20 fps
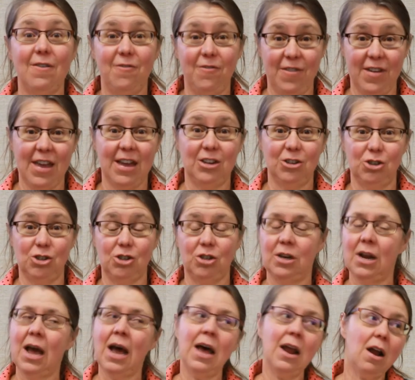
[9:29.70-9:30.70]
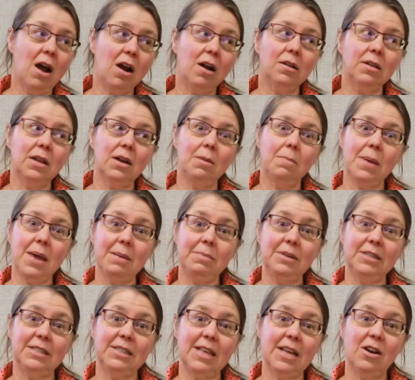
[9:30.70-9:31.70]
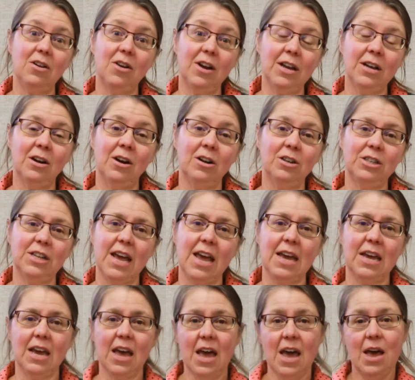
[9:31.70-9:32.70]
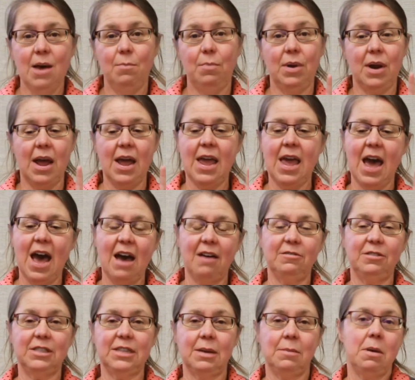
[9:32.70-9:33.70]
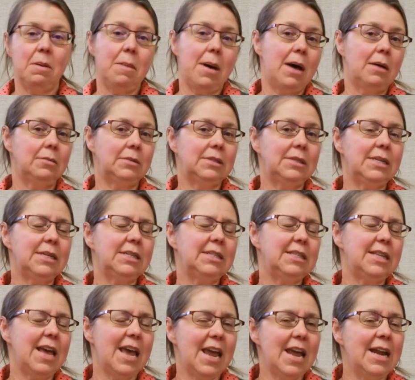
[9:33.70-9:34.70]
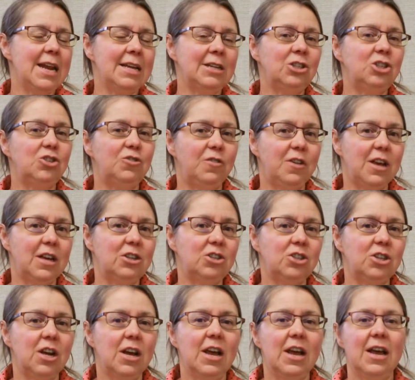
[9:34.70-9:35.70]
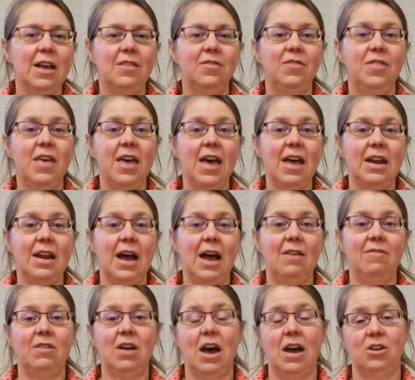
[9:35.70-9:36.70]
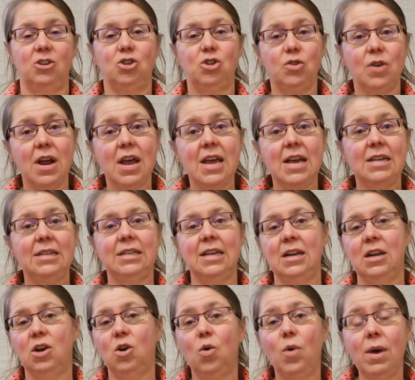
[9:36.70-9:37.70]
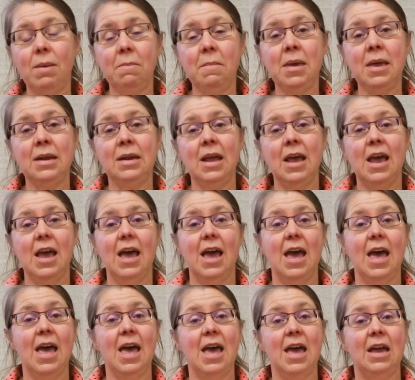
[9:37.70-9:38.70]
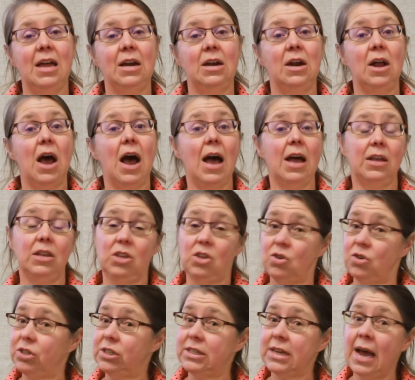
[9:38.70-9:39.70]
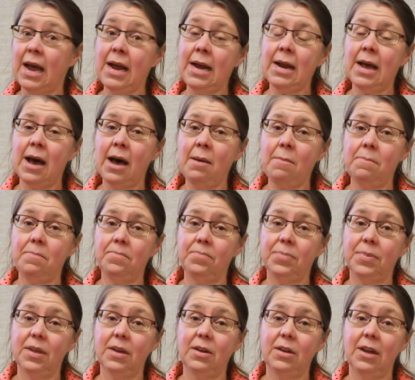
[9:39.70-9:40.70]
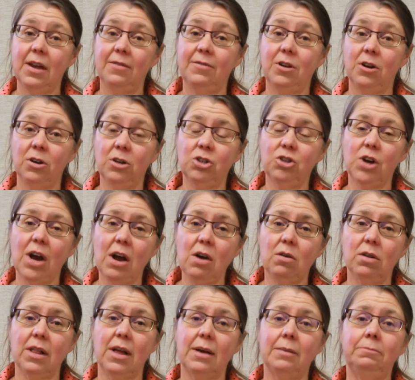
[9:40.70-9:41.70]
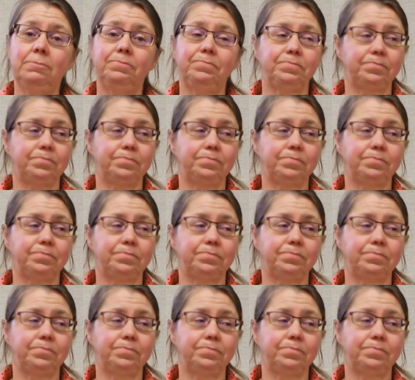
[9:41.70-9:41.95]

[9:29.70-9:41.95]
fish, not our little babies that are in our tank, but I have some about six to eight inch fish that I've got trays and equipment and you sign up if you're in Trout Club,